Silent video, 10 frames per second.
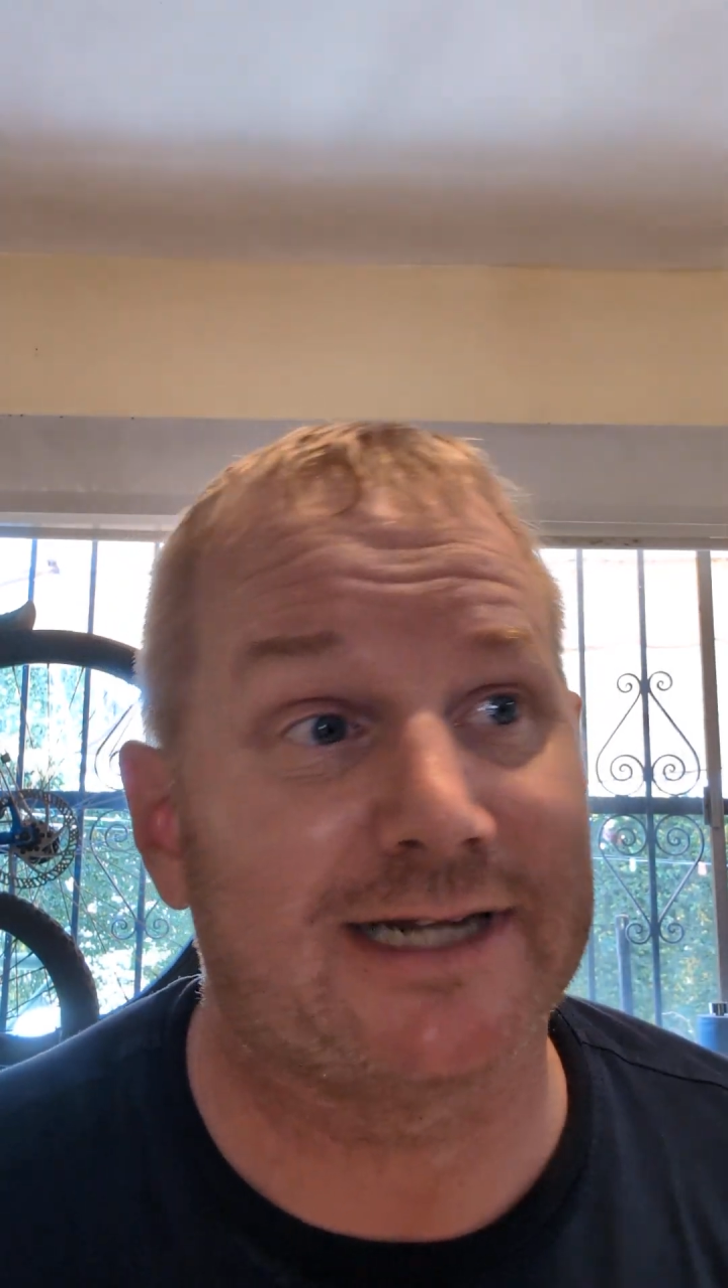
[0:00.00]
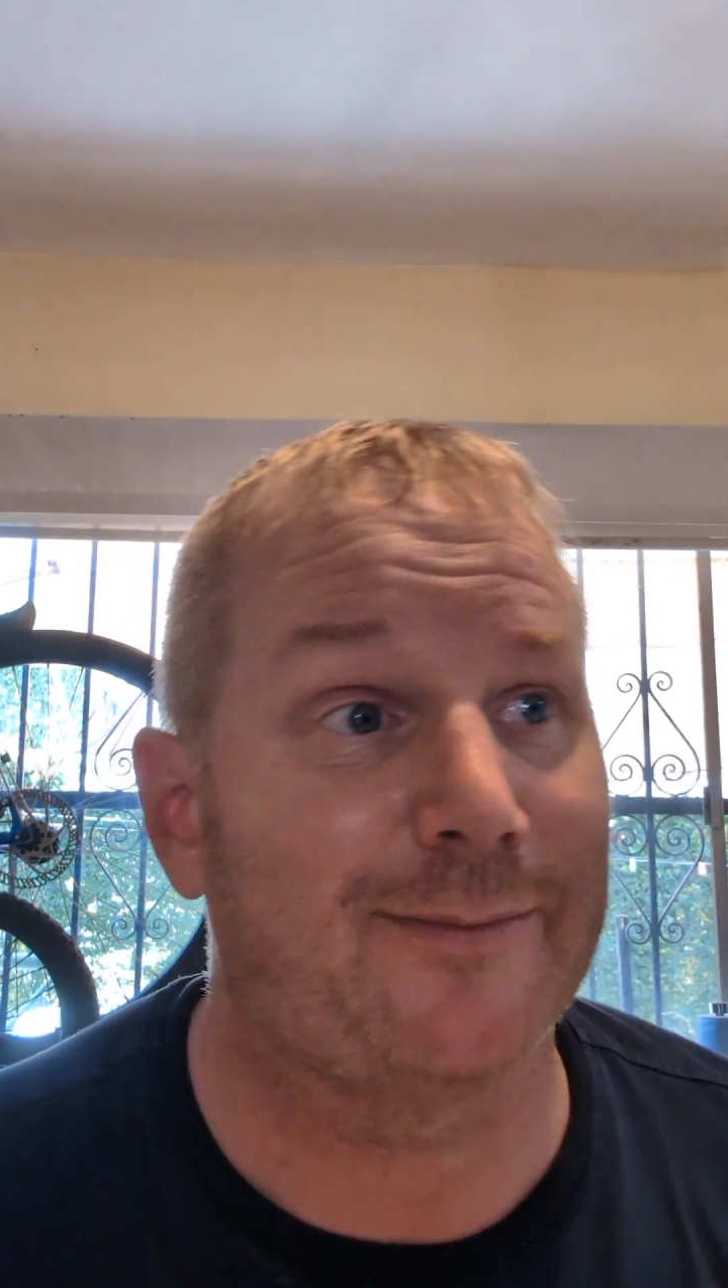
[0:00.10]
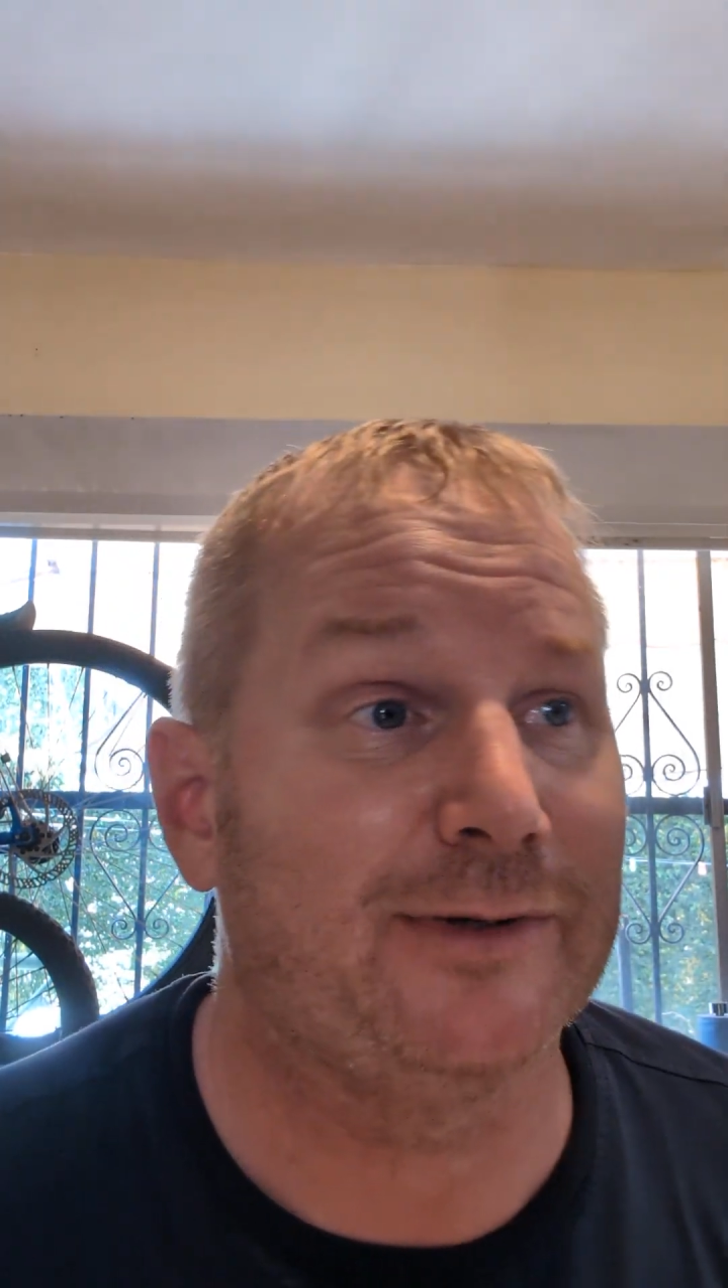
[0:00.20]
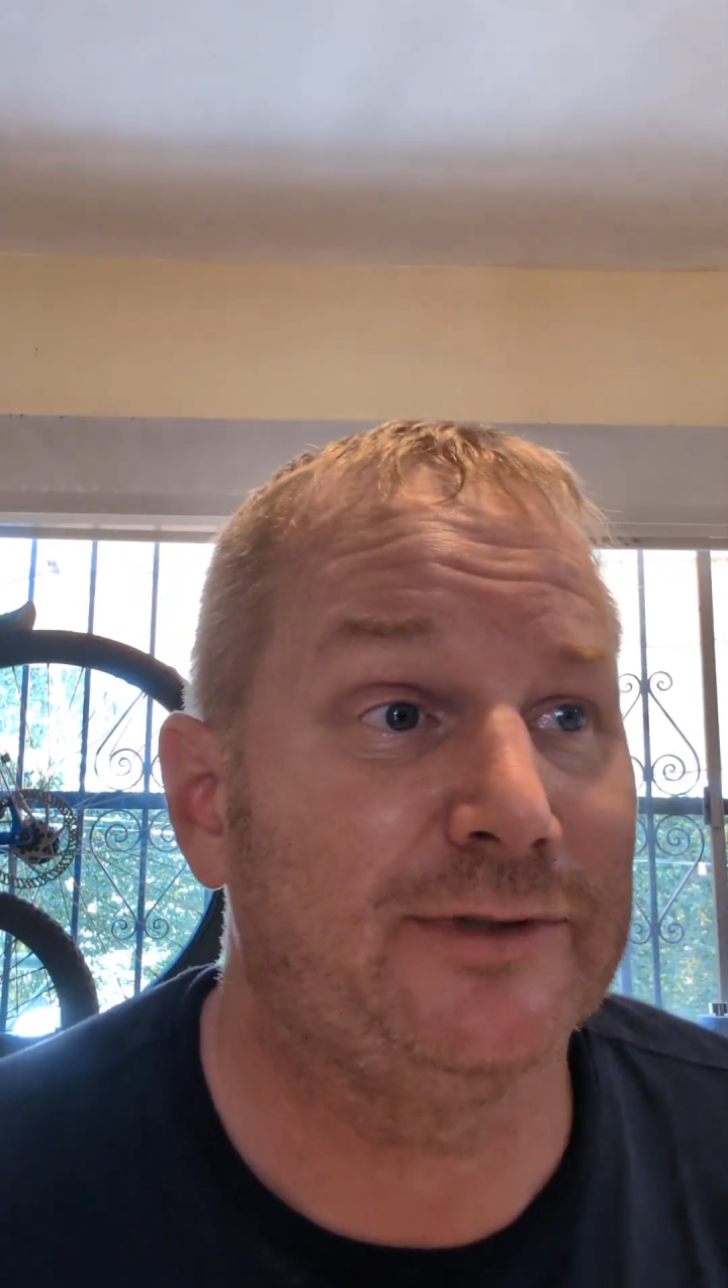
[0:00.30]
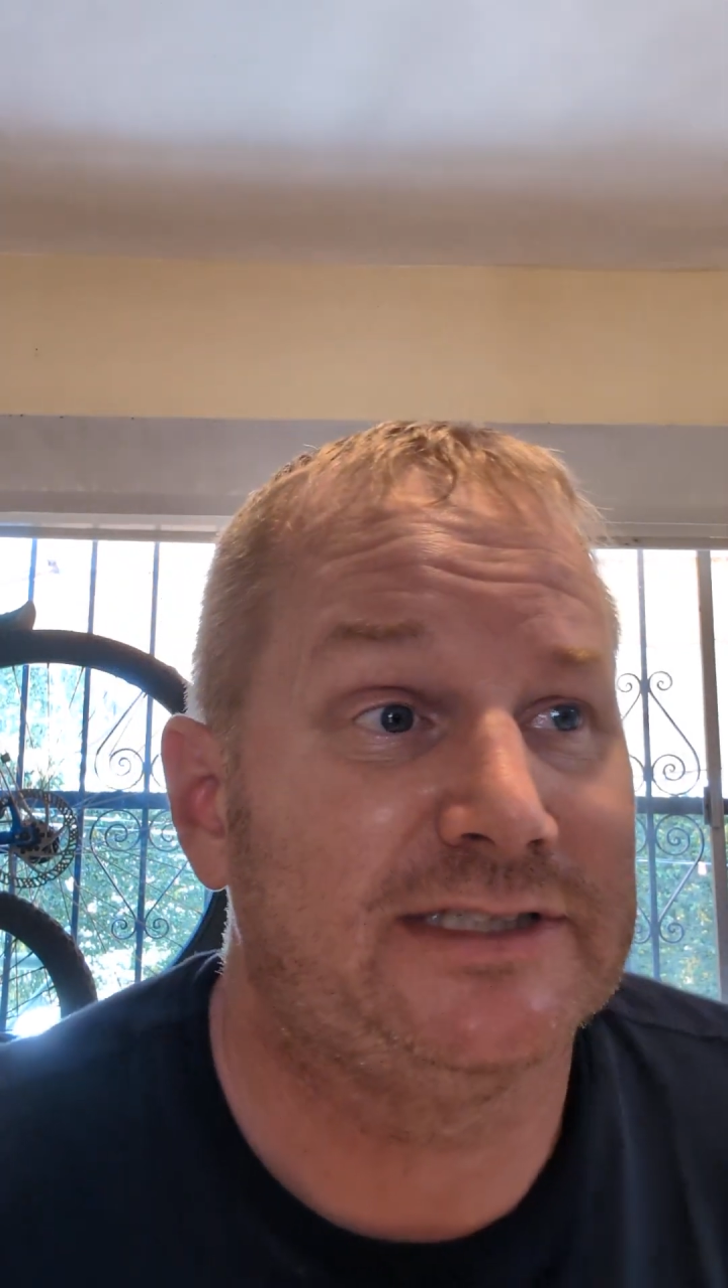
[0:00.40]
I
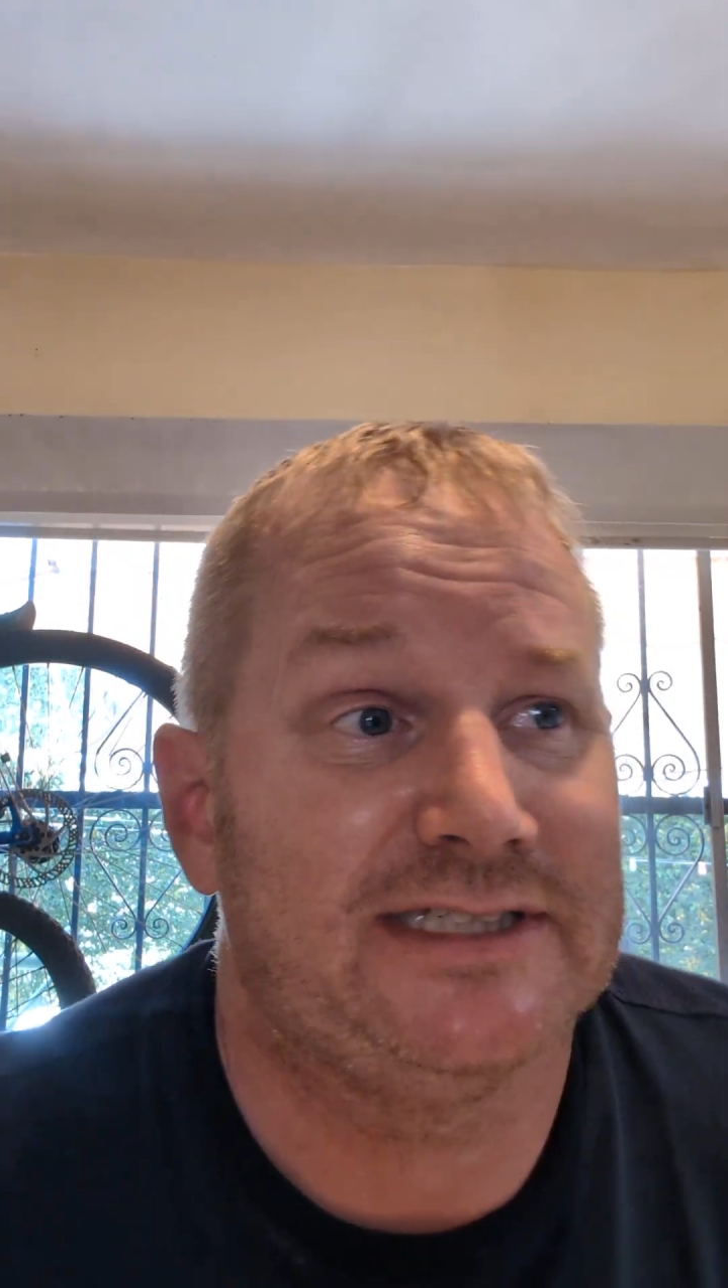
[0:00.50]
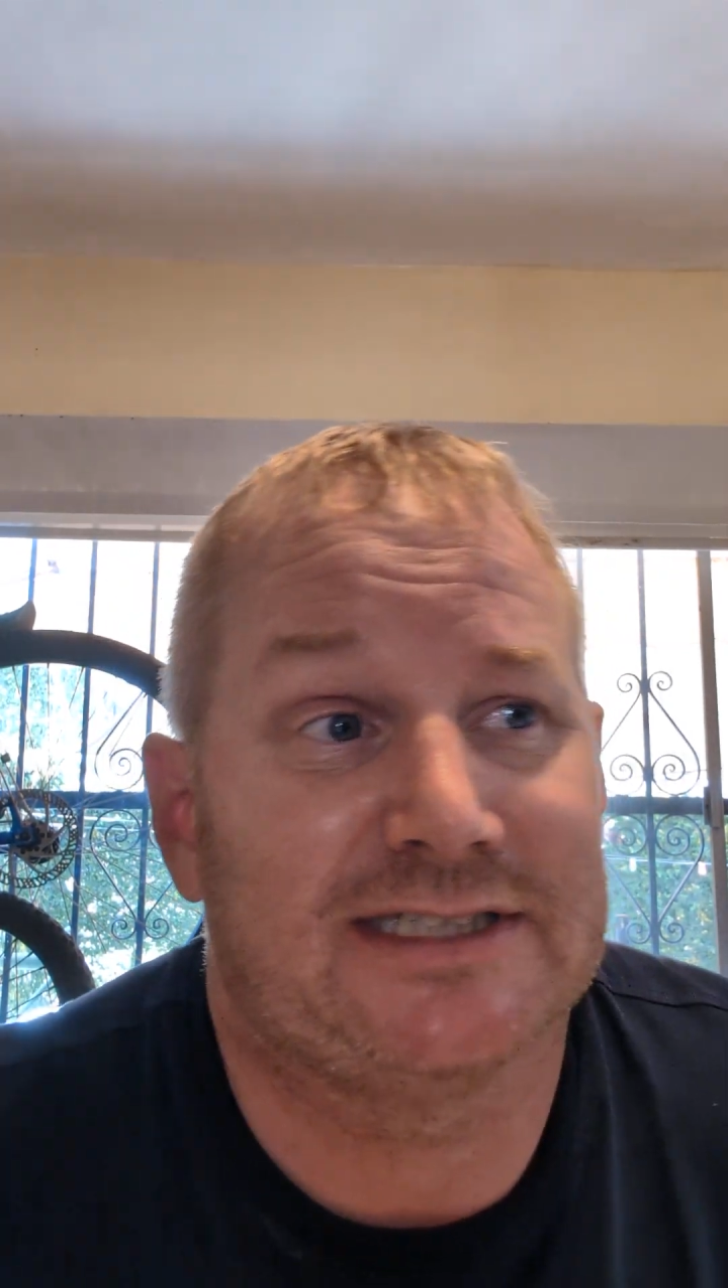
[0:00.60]
mean, we see